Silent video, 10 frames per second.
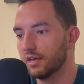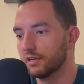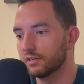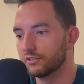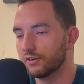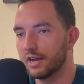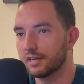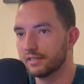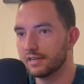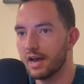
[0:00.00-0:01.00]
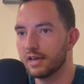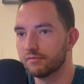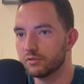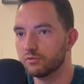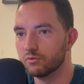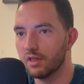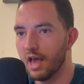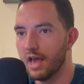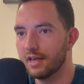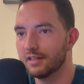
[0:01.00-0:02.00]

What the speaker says: because you're not going to die if you do that.